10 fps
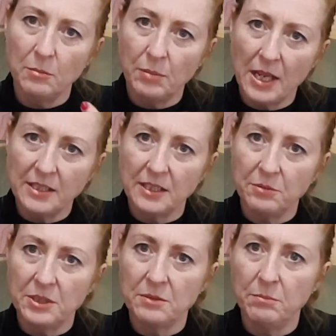blend it
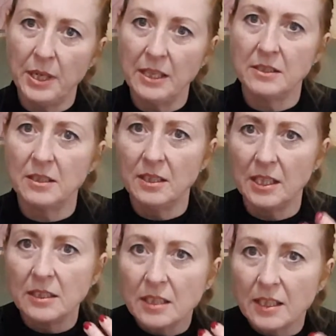with some pinks and
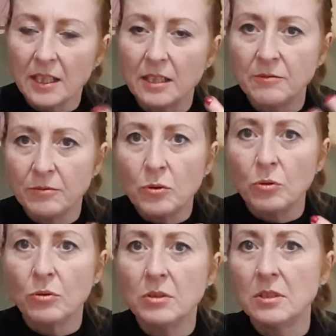things like that, and
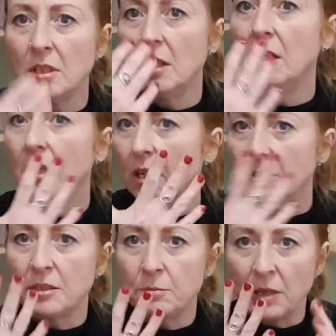fawns,
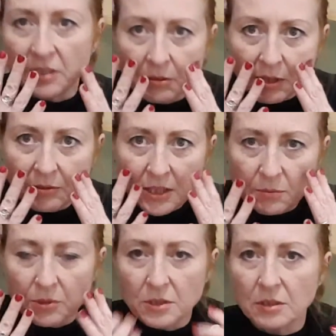especially around his
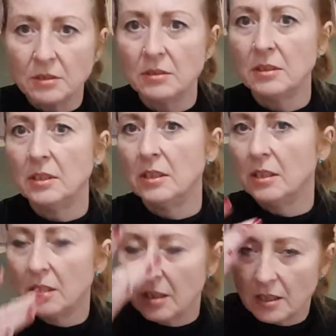muzzle,
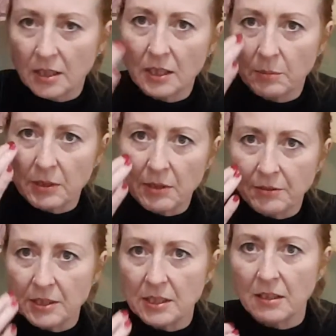a little bit
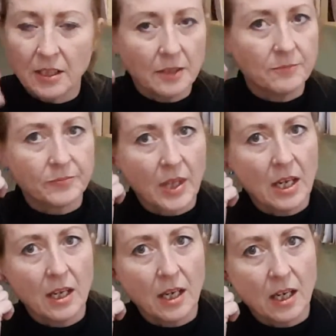around his eye.
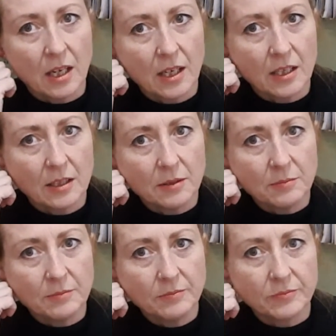
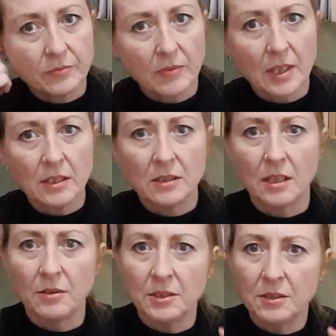
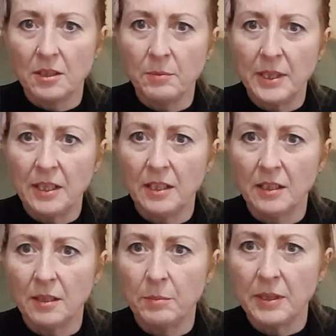So there's going to be
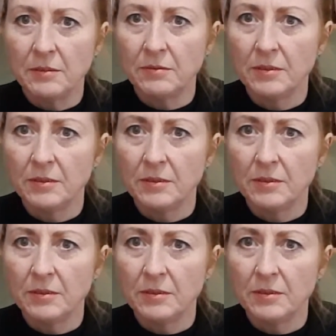a bit of